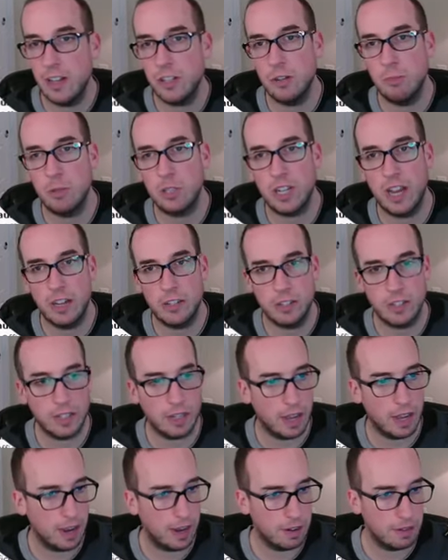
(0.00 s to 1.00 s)
cash, how much cash
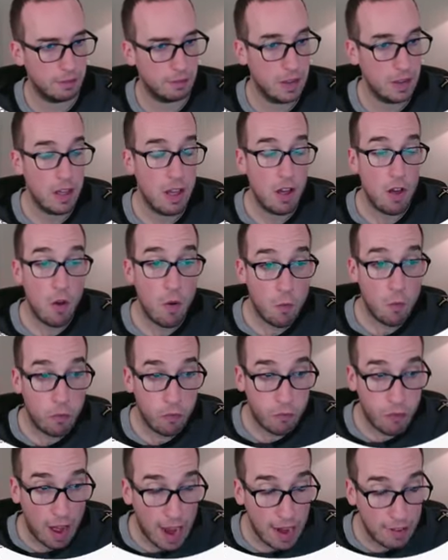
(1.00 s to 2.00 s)
they got?
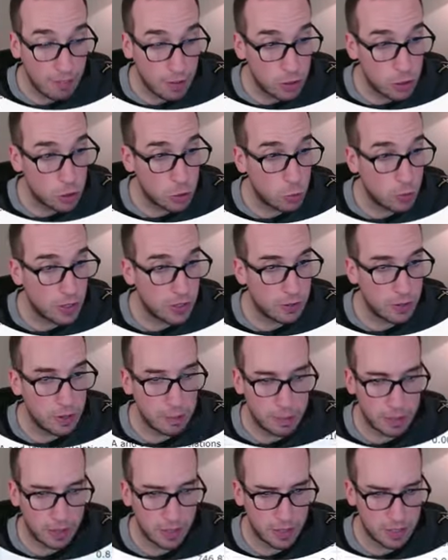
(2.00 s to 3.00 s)

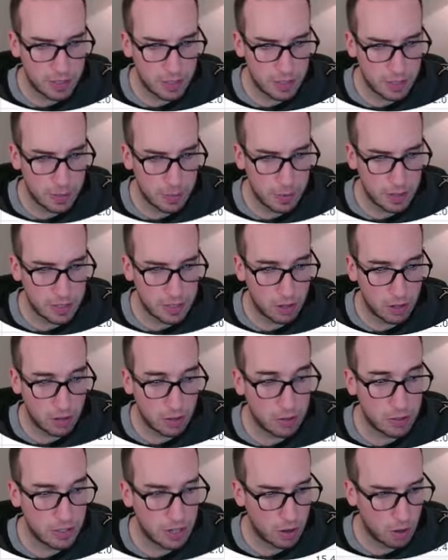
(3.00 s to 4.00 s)
523 million. This is US
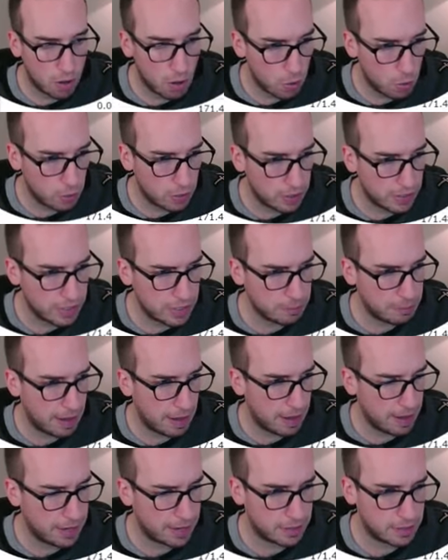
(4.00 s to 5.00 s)
dollars. Oh, look at these
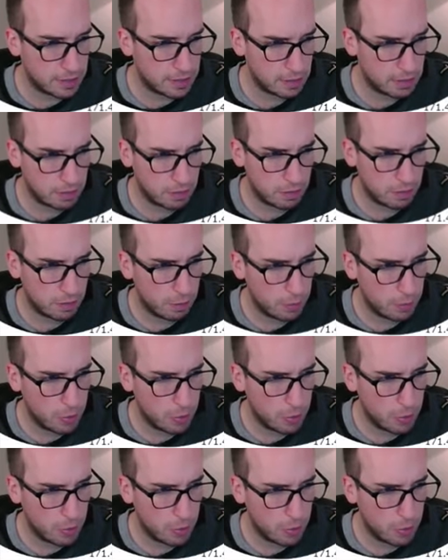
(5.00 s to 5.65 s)
buys.